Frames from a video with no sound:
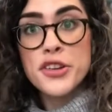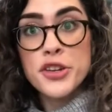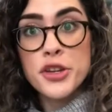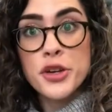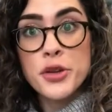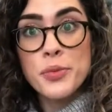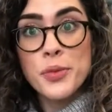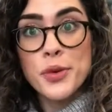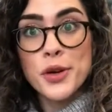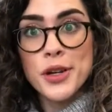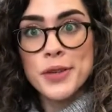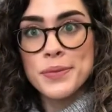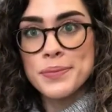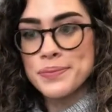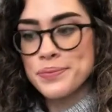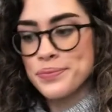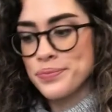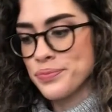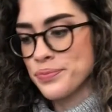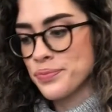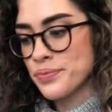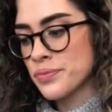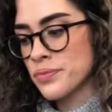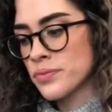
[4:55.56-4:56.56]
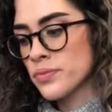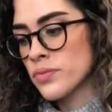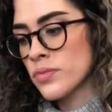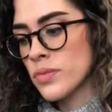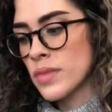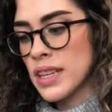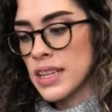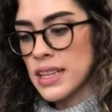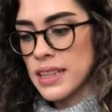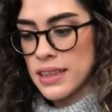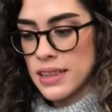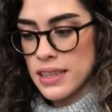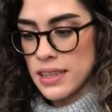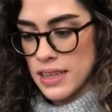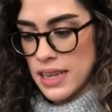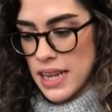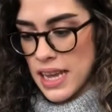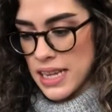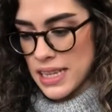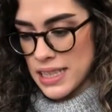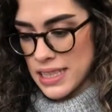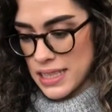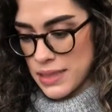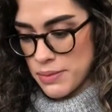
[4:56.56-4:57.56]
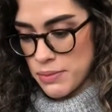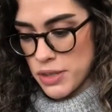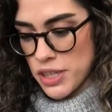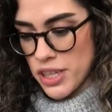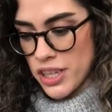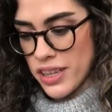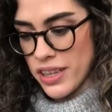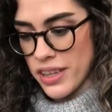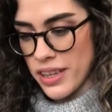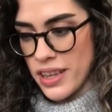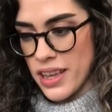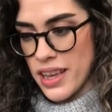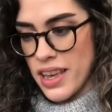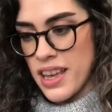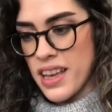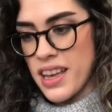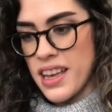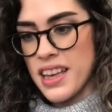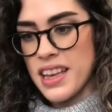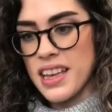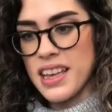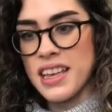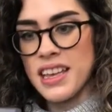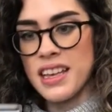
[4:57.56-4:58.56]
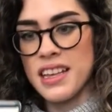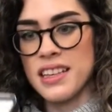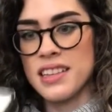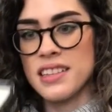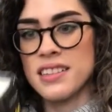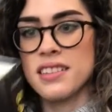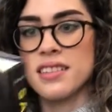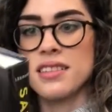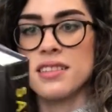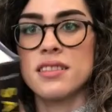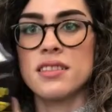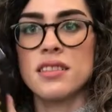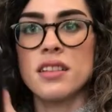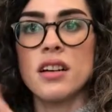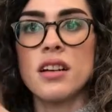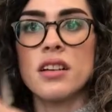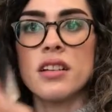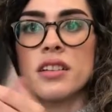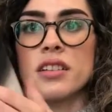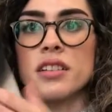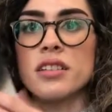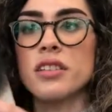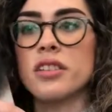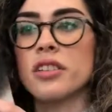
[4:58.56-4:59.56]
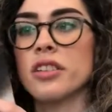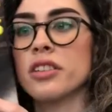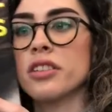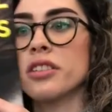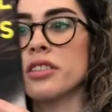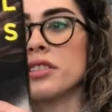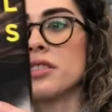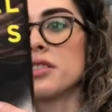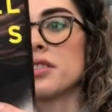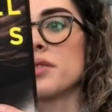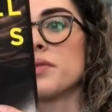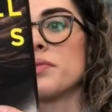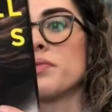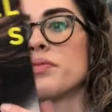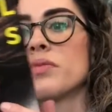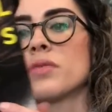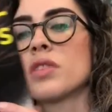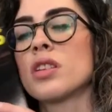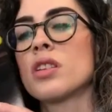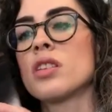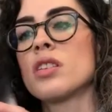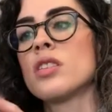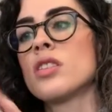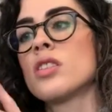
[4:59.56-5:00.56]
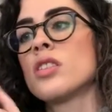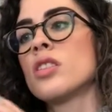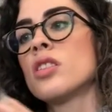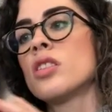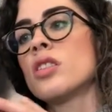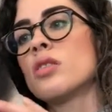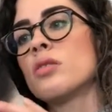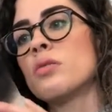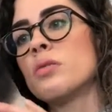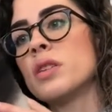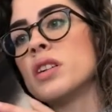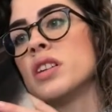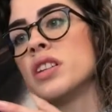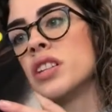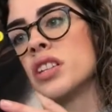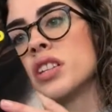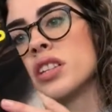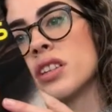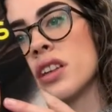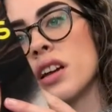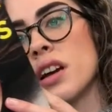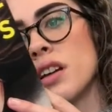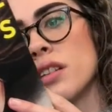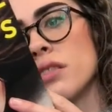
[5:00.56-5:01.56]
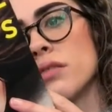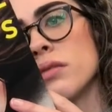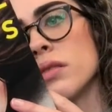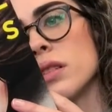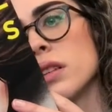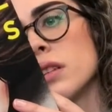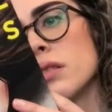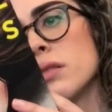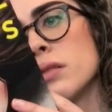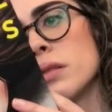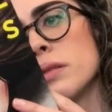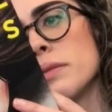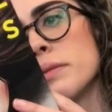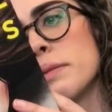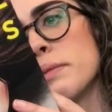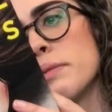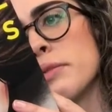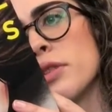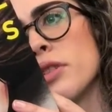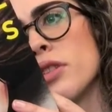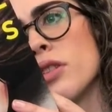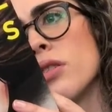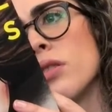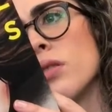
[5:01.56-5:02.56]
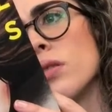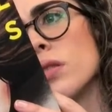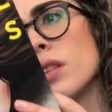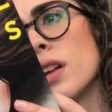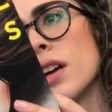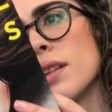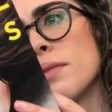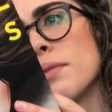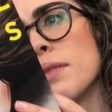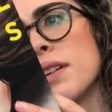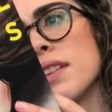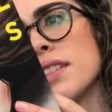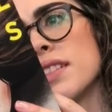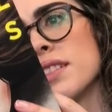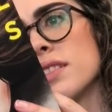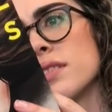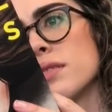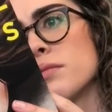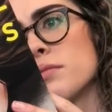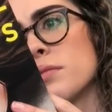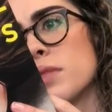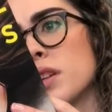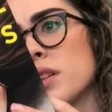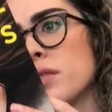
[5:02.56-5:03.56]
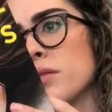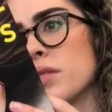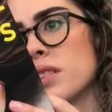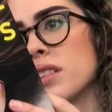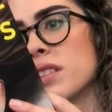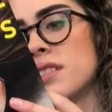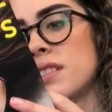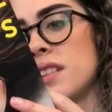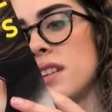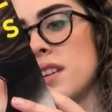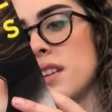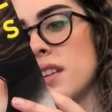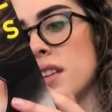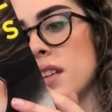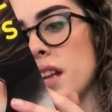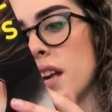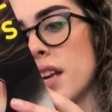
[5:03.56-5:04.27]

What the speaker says: Two more. The next book is Sawkill Girls, which I don't really remember a whole lot about this one, but I want to say it